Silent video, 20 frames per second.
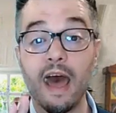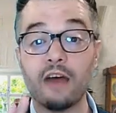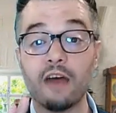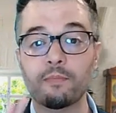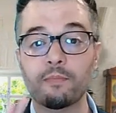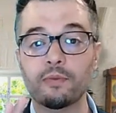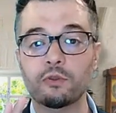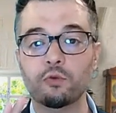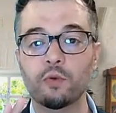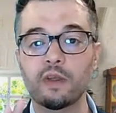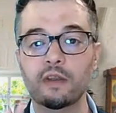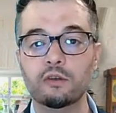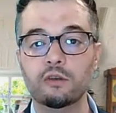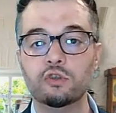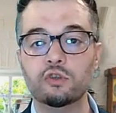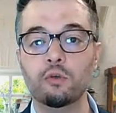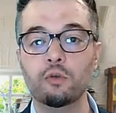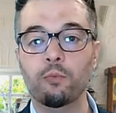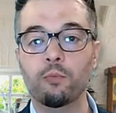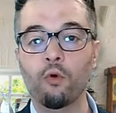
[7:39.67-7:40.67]
between
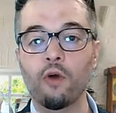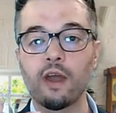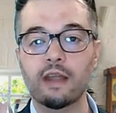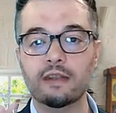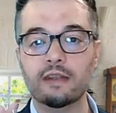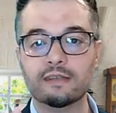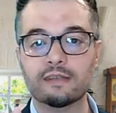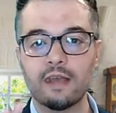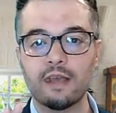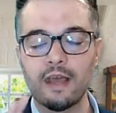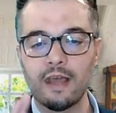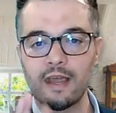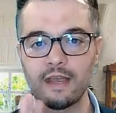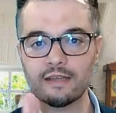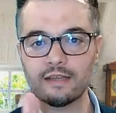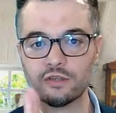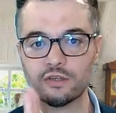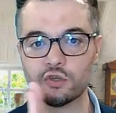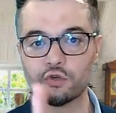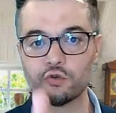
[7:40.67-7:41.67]
2 points
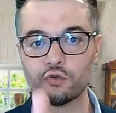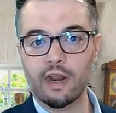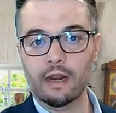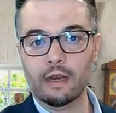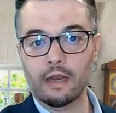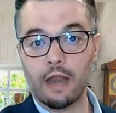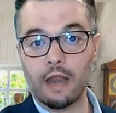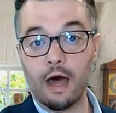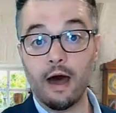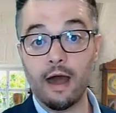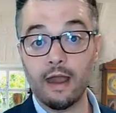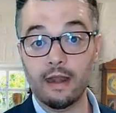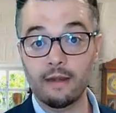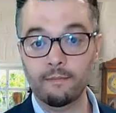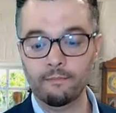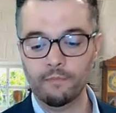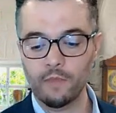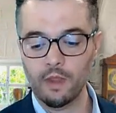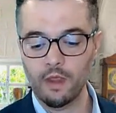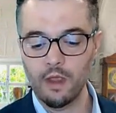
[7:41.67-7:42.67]
is a straight line.
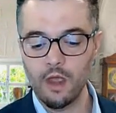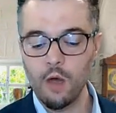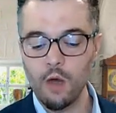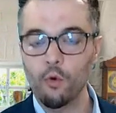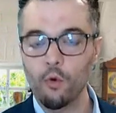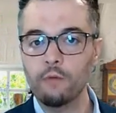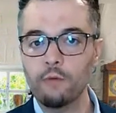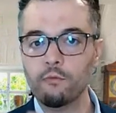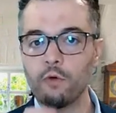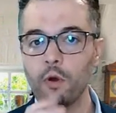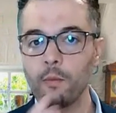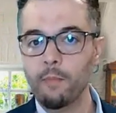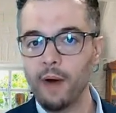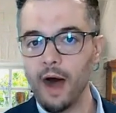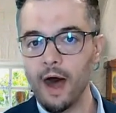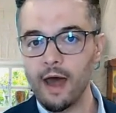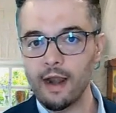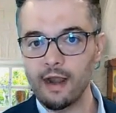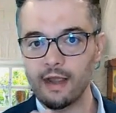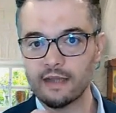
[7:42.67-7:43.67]
Well, in
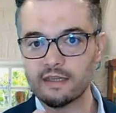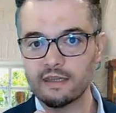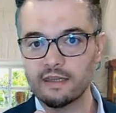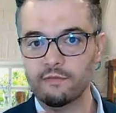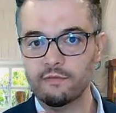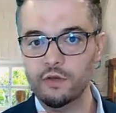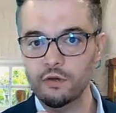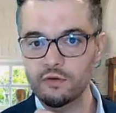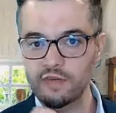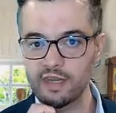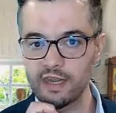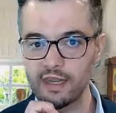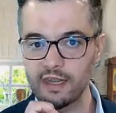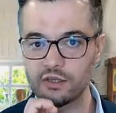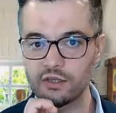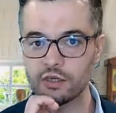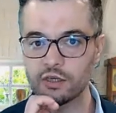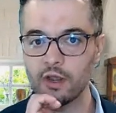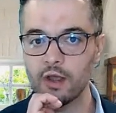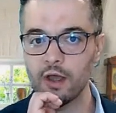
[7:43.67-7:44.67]
robotics, if you
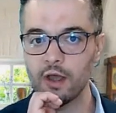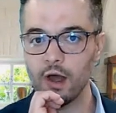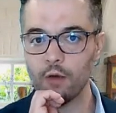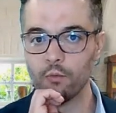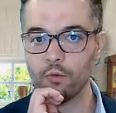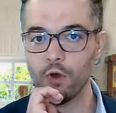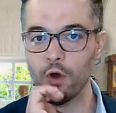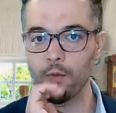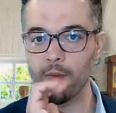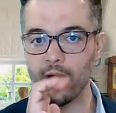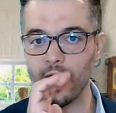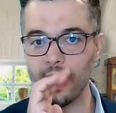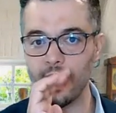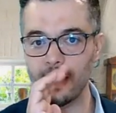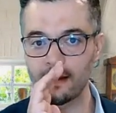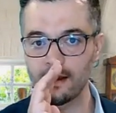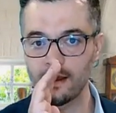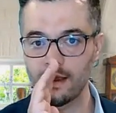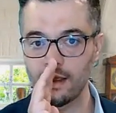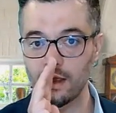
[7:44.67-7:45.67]
teach a
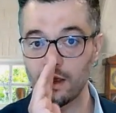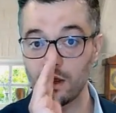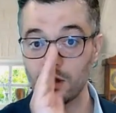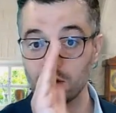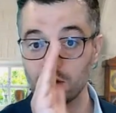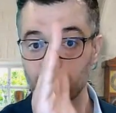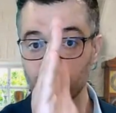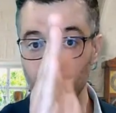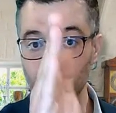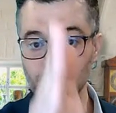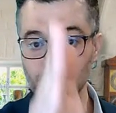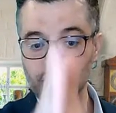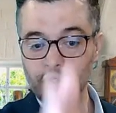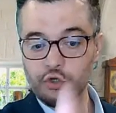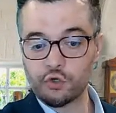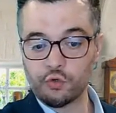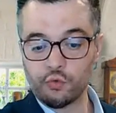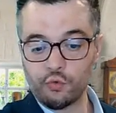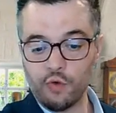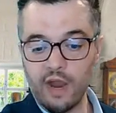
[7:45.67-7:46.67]
robot to go
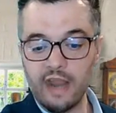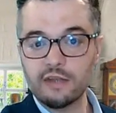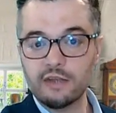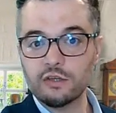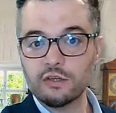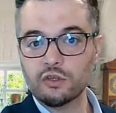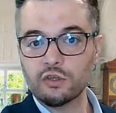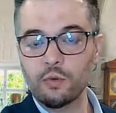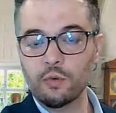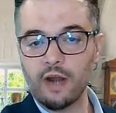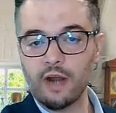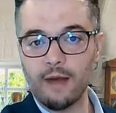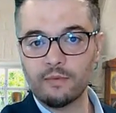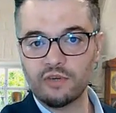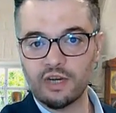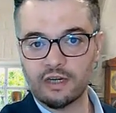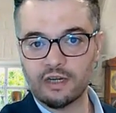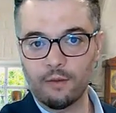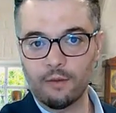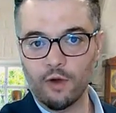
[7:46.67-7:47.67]
straight to an
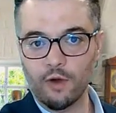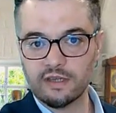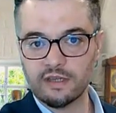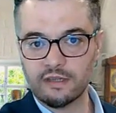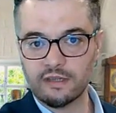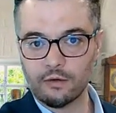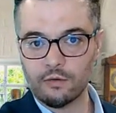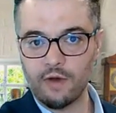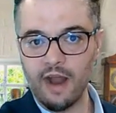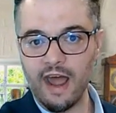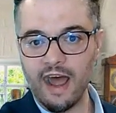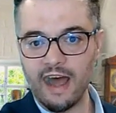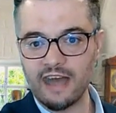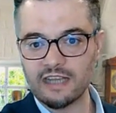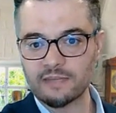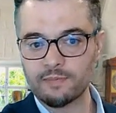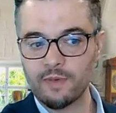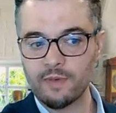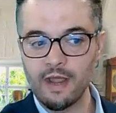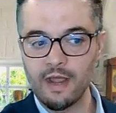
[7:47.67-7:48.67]
object it wants to
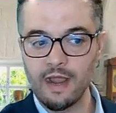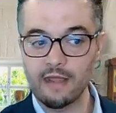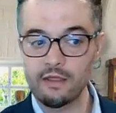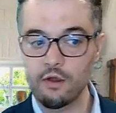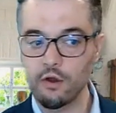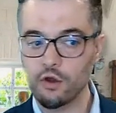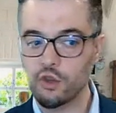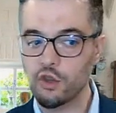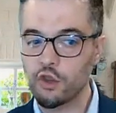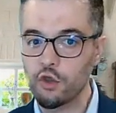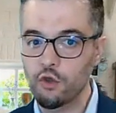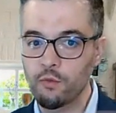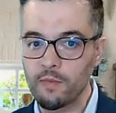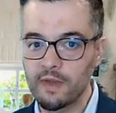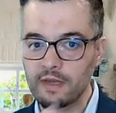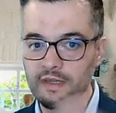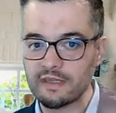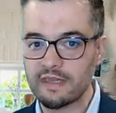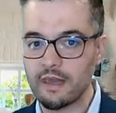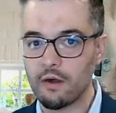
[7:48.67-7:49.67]
grasp, and there are
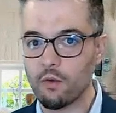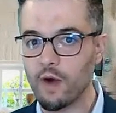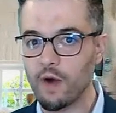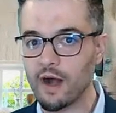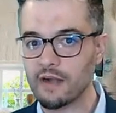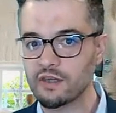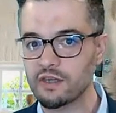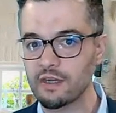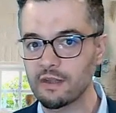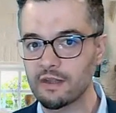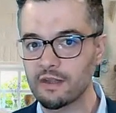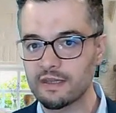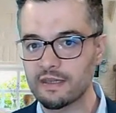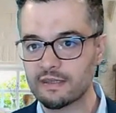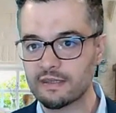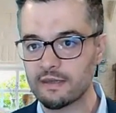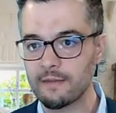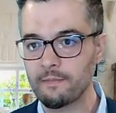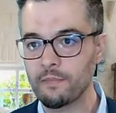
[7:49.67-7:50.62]
humans that are watching this,